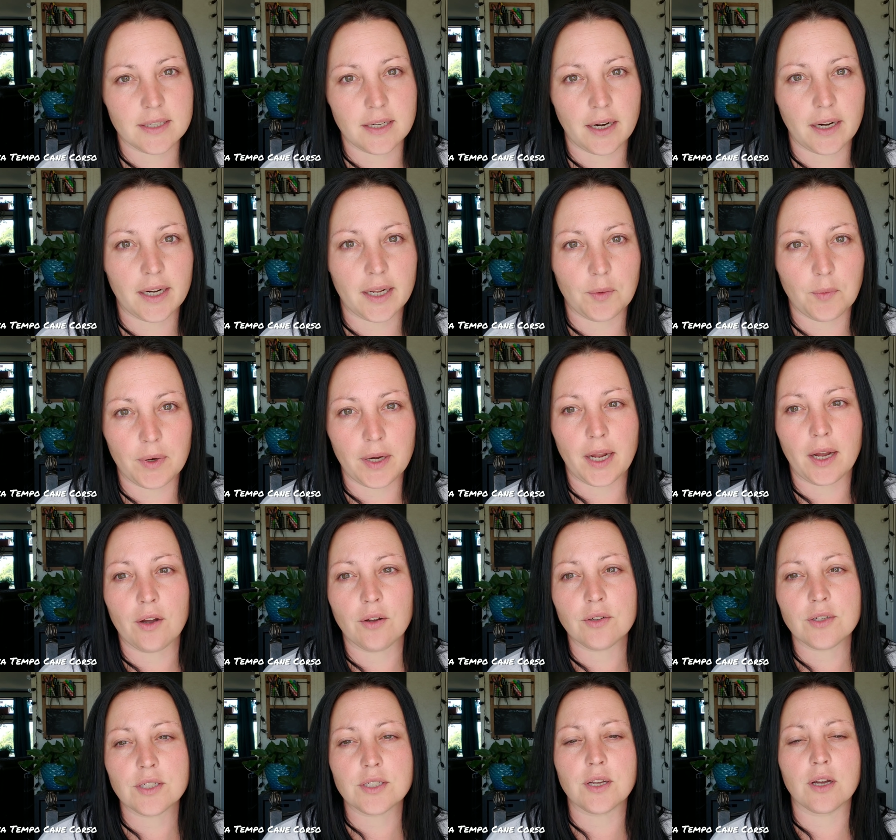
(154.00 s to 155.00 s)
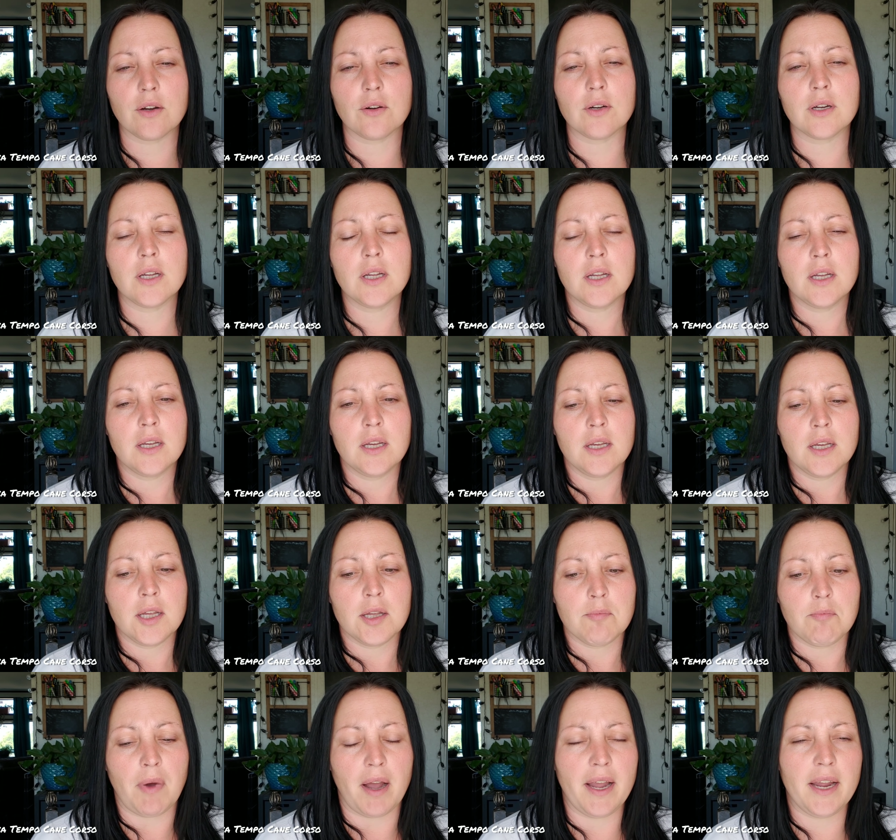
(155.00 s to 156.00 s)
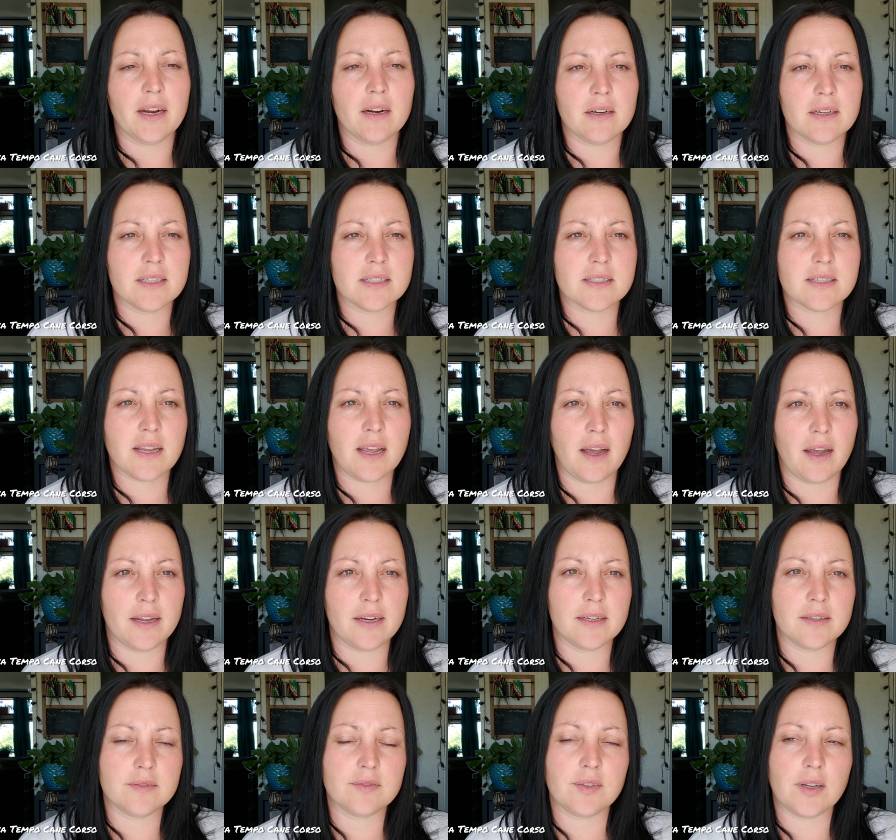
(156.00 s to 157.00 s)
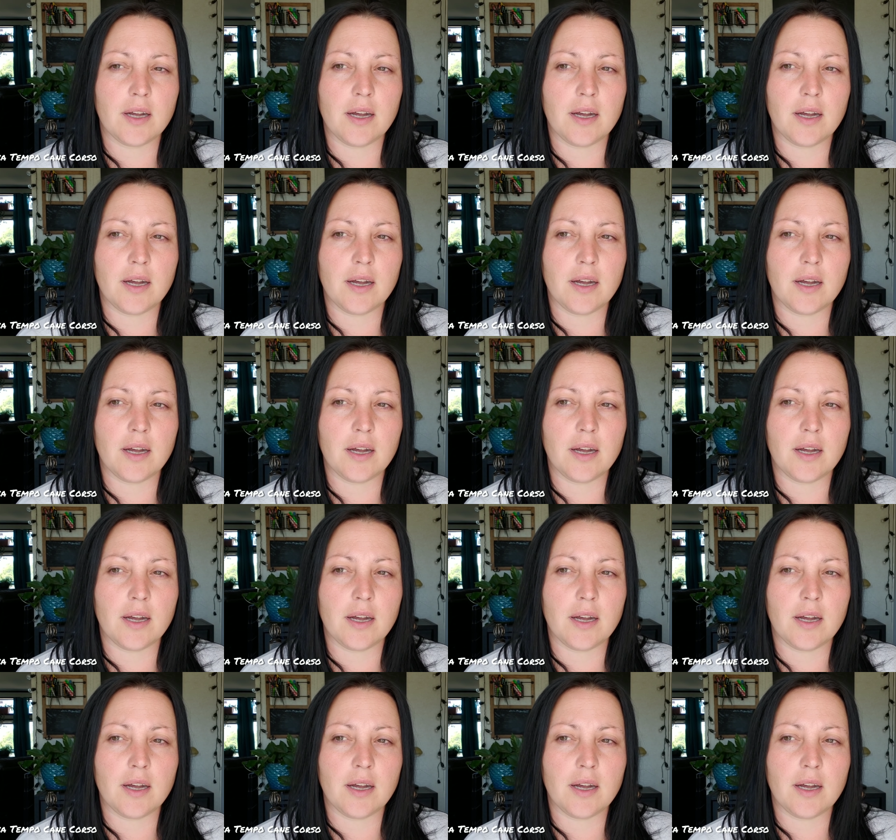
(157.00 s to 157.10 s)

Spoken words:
night. I went out, so my hair is kind of